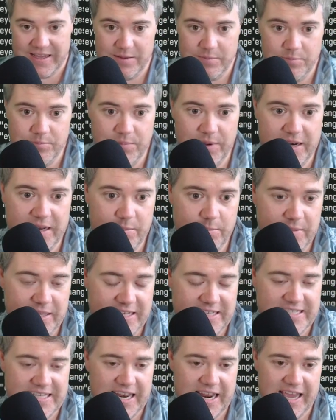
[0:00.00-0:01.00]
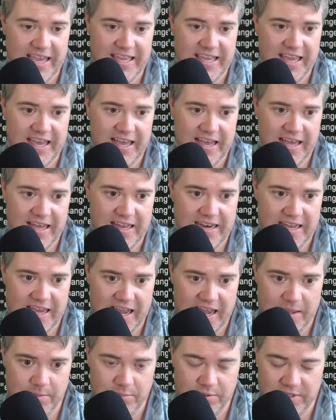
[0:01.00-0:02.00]
but it means that I can,
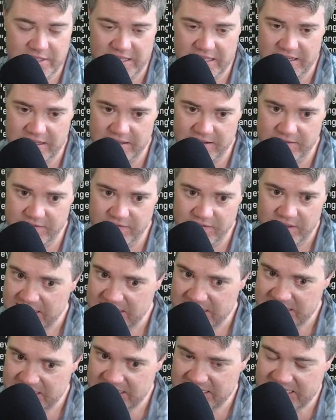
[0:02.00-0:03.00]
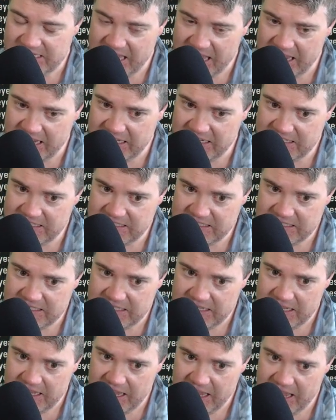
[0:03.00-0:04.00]
I believe, send
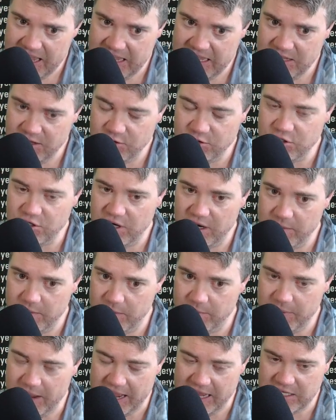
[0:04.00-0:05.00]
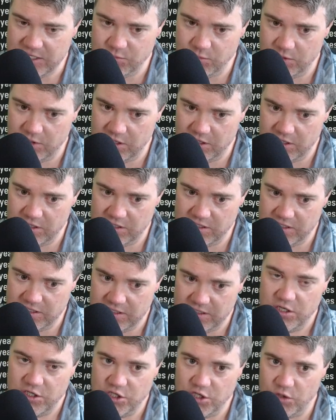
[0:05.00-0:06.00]
a username and password
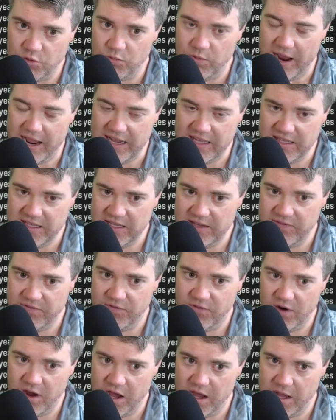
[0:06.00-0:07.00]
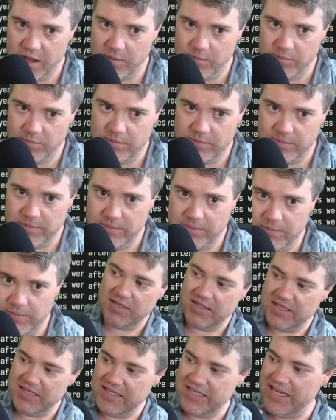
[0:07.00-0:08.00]
directly from,
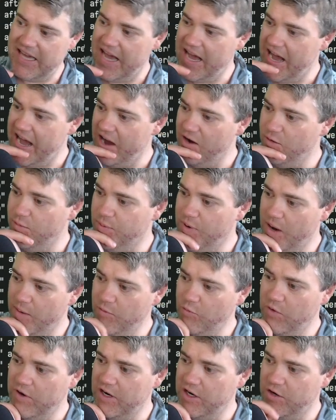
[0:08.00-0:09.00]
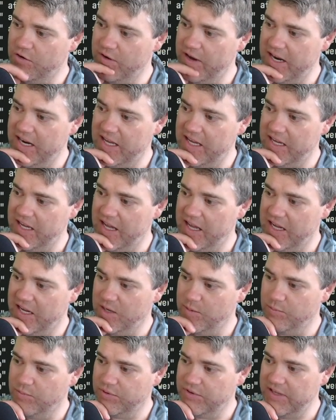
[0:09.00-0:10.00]
yeah, I would probably want to create a
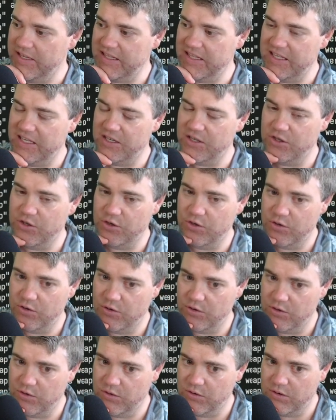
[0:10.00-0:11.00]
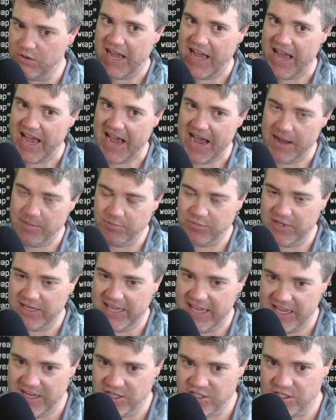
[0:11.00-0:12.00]
completely new
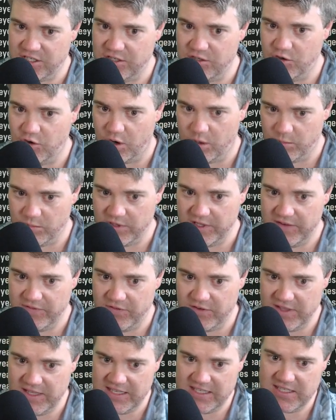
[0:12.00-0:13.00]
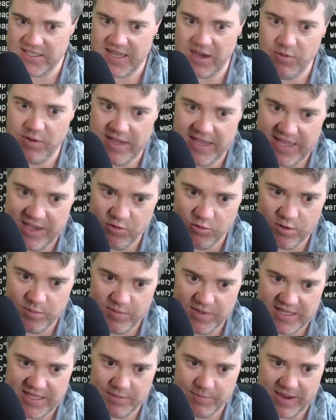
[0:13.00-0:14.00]
application normally for this. That way it would
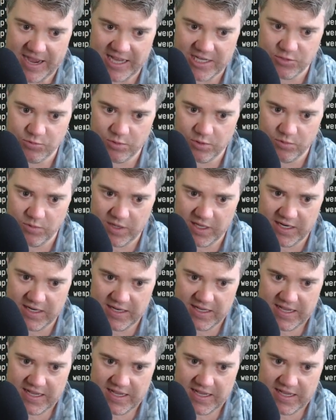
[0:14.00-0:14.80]
be the password one.